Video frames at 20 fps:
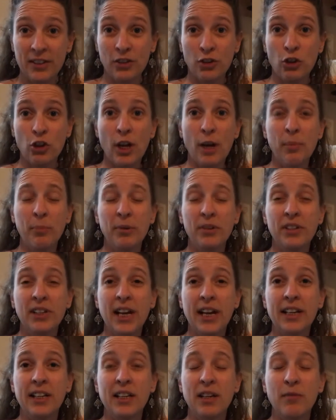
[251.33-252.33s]
shell
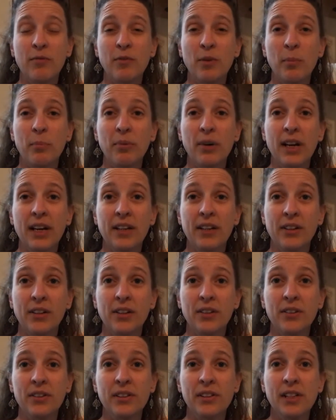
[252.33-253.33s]
protecting him from
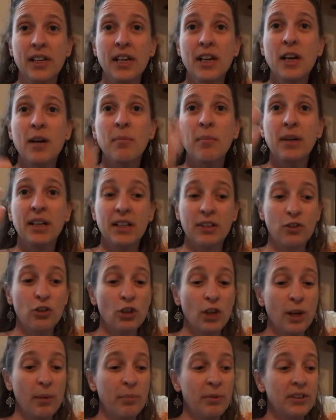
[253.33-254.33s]
predators, but his
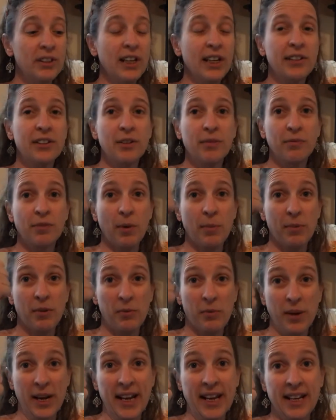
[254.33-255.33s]
shell protects him from the
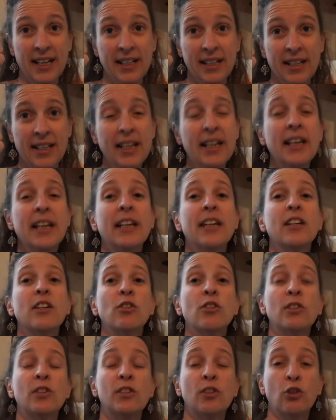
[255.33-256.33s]
rain.
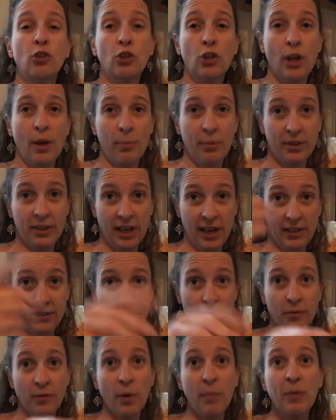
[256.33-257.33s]
His shell protects
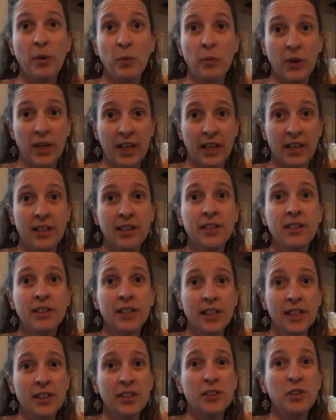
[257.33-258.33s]
him from the wind.
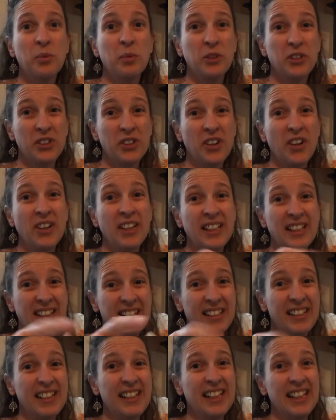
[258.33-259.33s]
So we're starting to
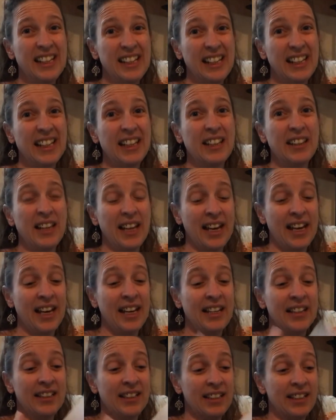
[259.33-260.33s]
see
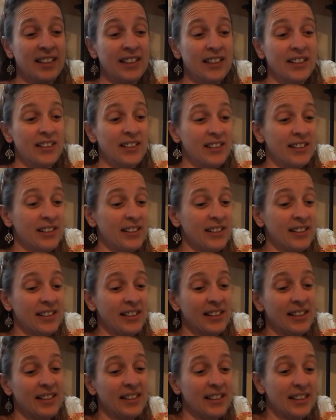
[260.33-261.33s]
that his
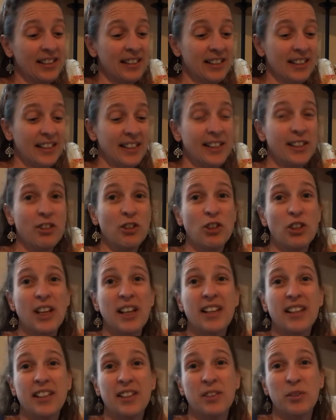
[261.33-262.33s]

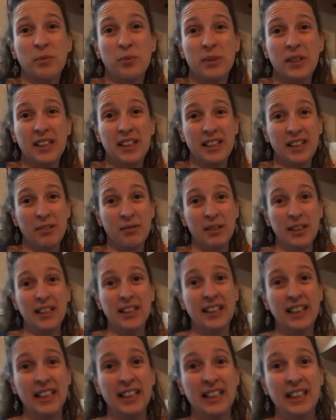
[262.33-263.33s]
shell is really,
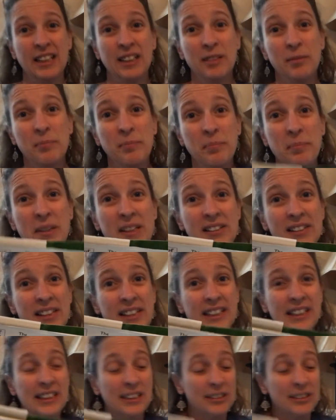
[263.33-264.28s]
really missing.